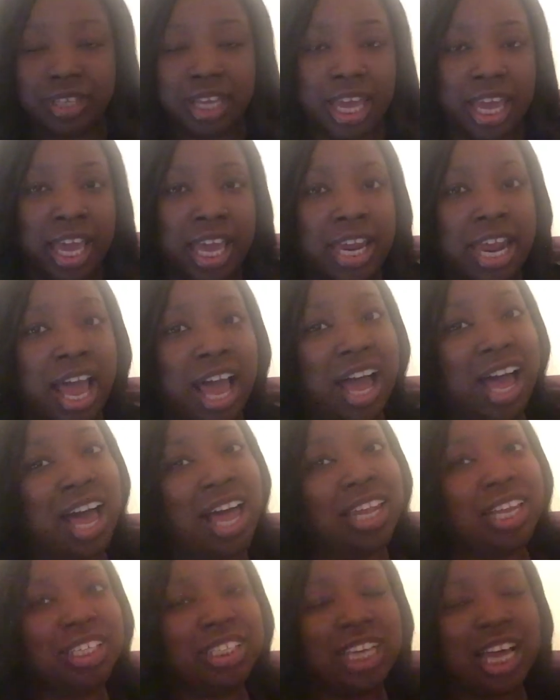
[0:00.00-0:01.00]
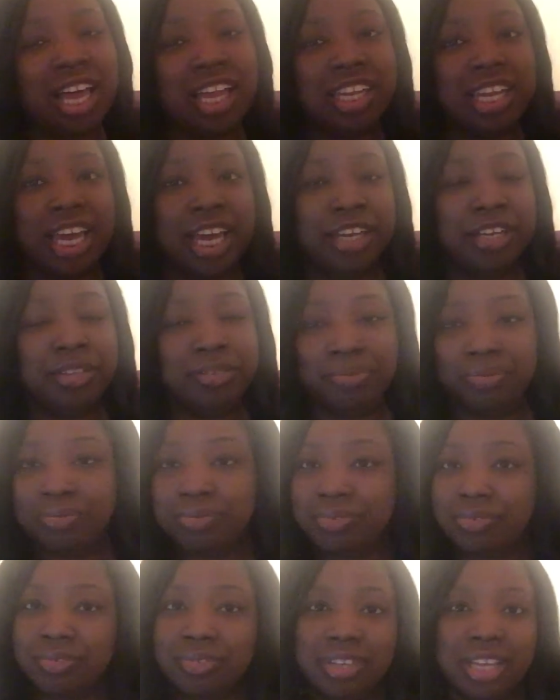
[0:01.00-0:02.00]
and I'll holler at y'all later
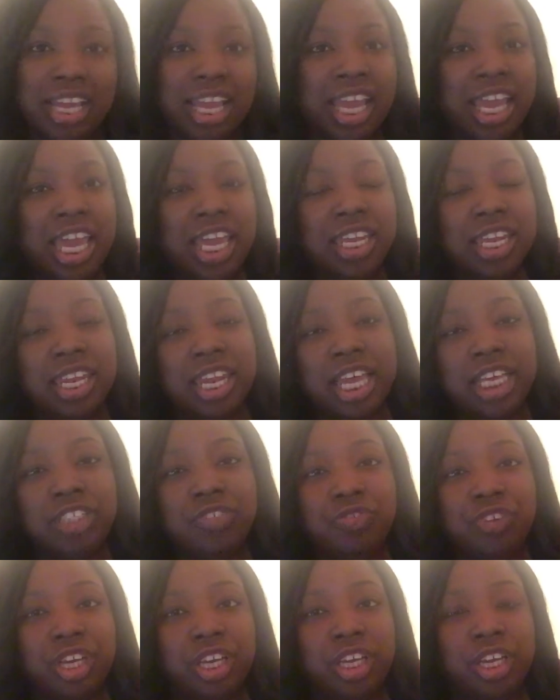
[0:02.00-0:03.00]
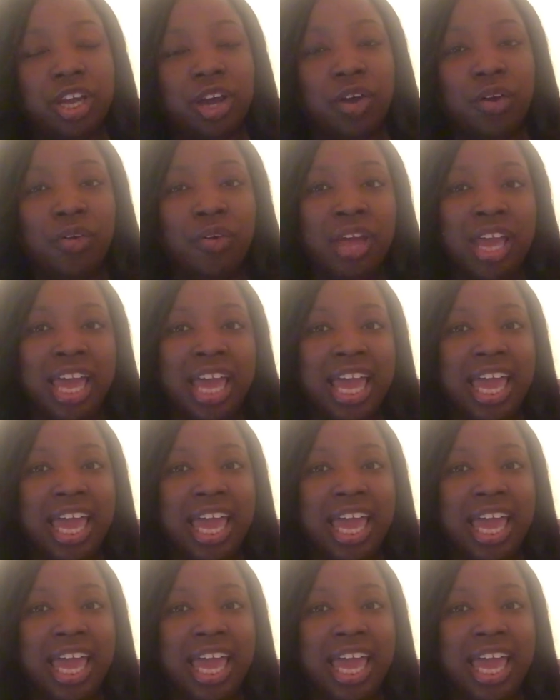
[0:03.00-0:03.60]
in the next video.